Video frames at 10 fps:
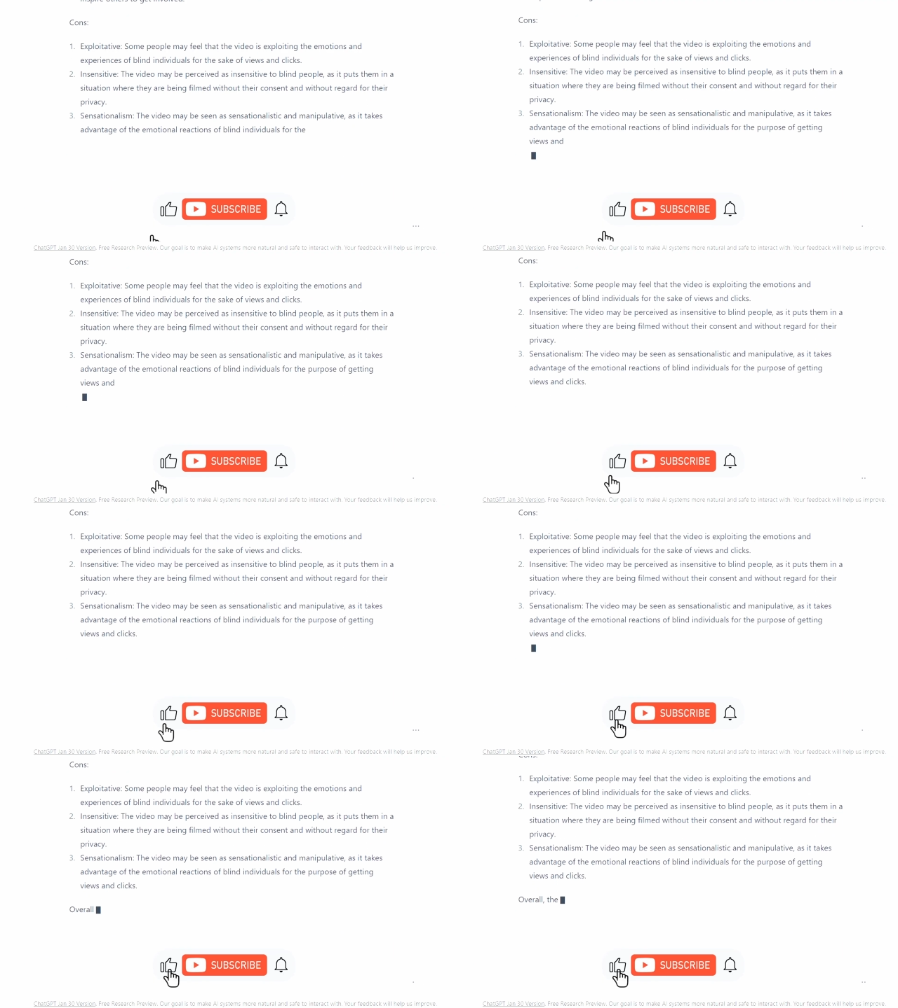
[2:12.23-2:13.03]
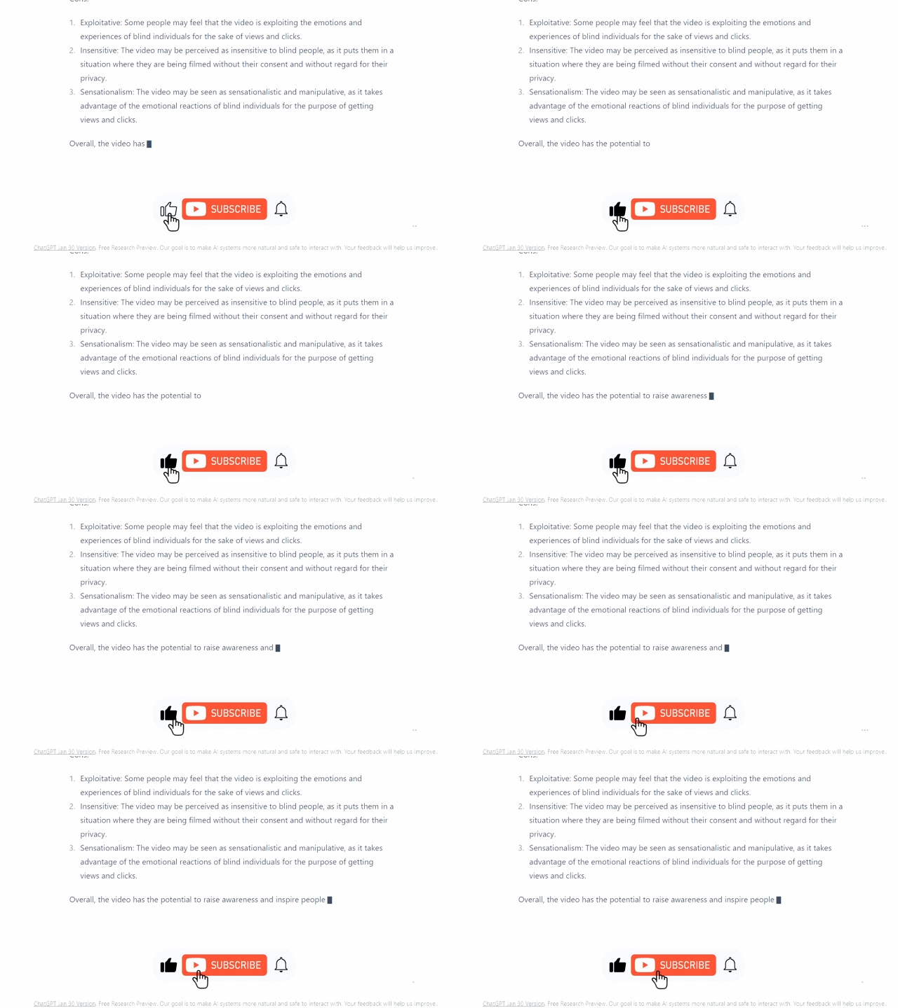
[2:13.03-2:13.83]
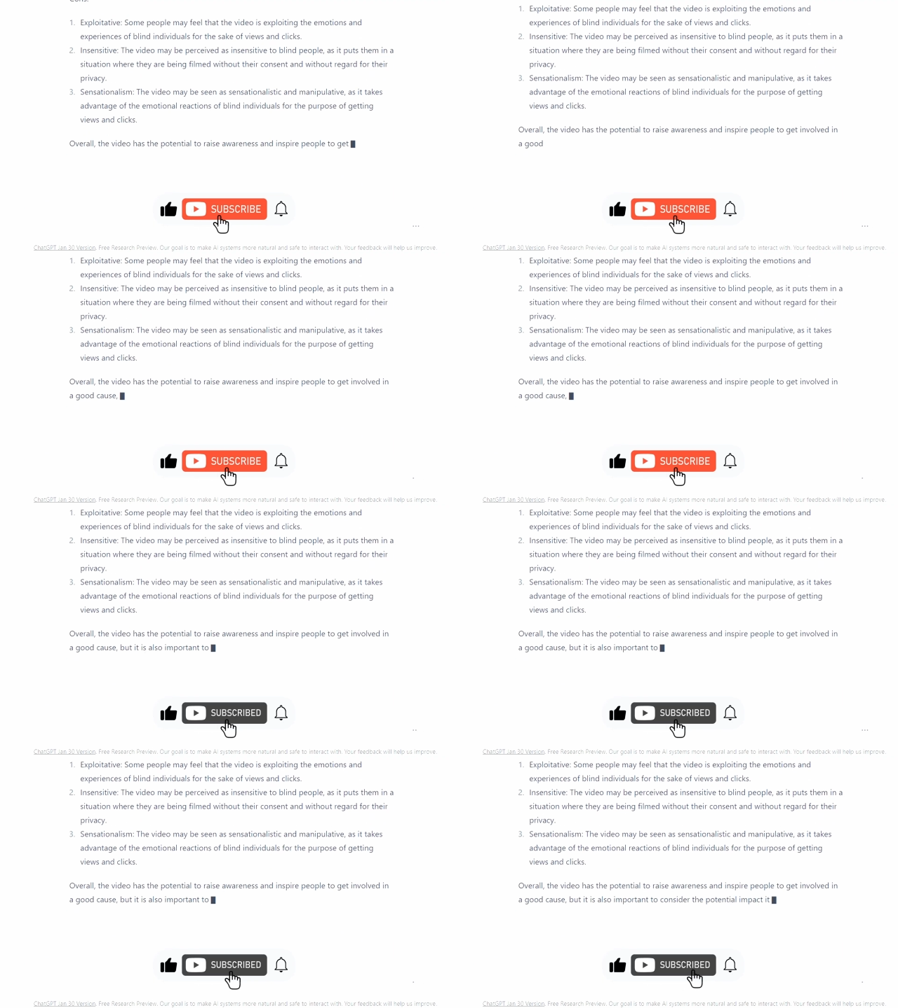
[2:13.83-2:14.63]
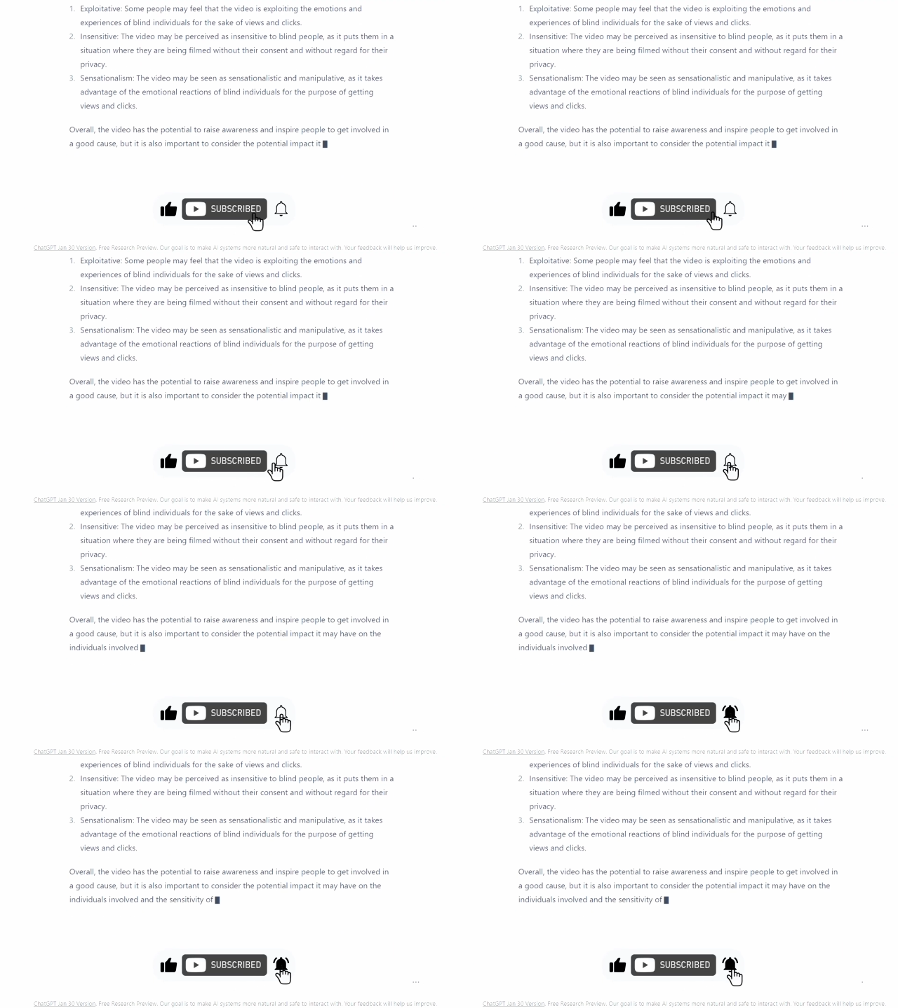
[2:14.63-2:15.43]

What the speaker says: [unreadable: no face in view]